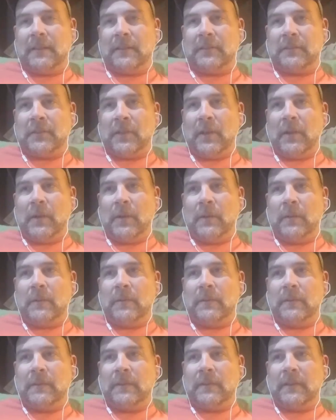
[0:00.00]
So
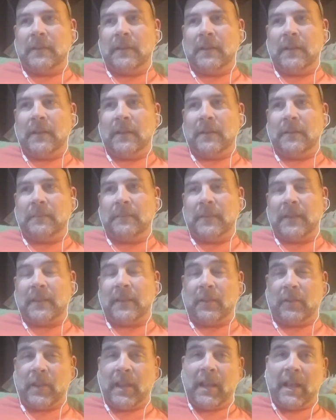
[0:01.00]
I thought,
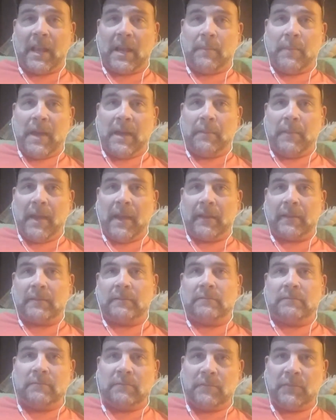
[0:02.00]
okay, I got a bad mag.
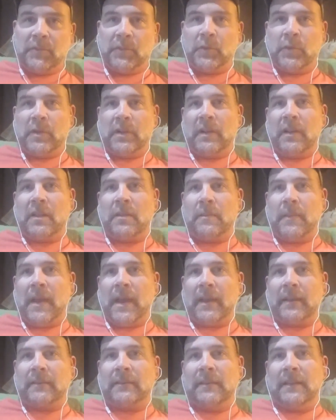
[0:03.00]
Threw in another
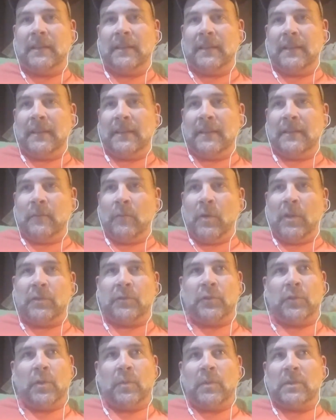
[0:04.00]
mag. Went
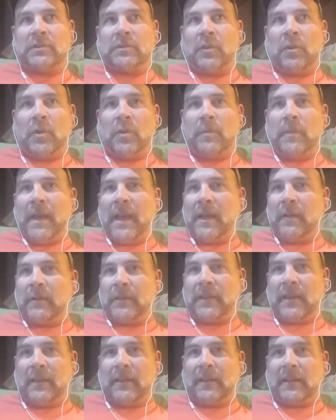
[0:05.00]
through almost the whole mag
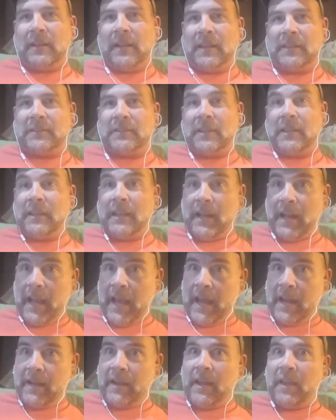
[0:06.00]
without a glitch, and then I
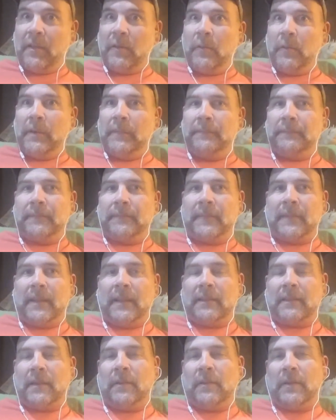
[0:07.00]
had another one. I
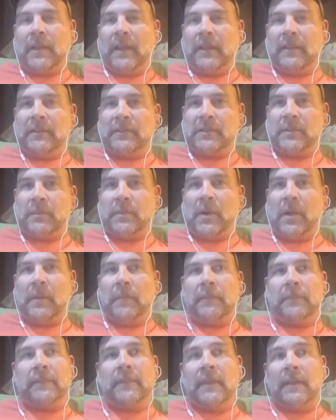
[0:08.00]
thought, okay, there's a
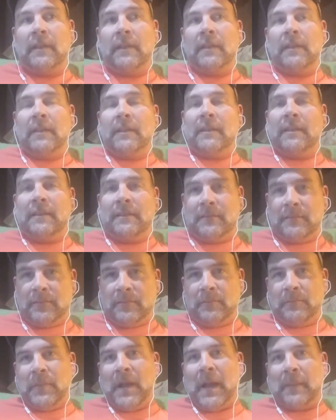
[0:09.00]
problem.
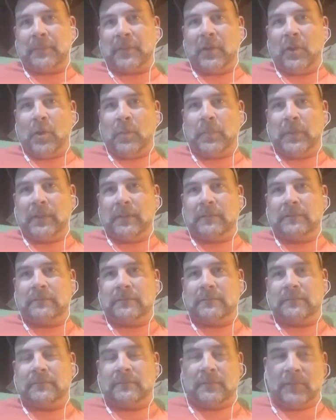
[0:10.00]
Popped it open,
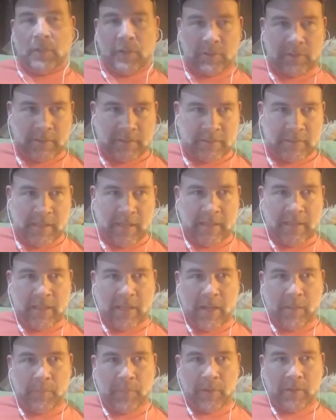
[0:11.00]
looked inside the
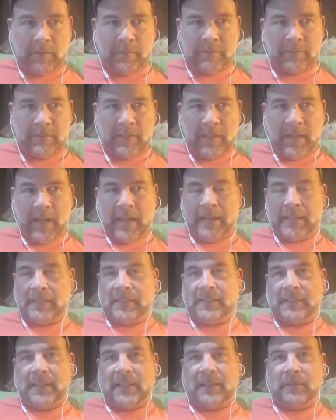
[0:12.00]
upper, and I could
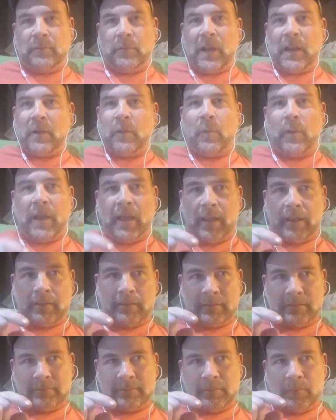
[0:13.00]
see right away
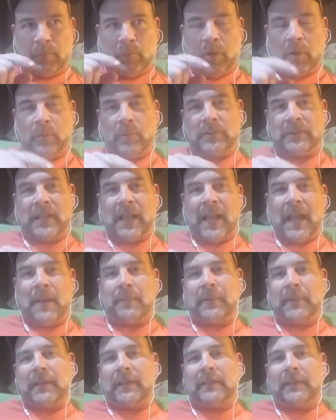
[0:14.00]
what was
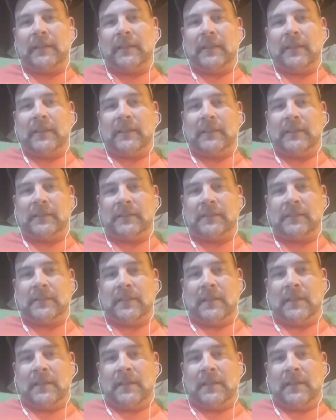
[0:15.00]
happening is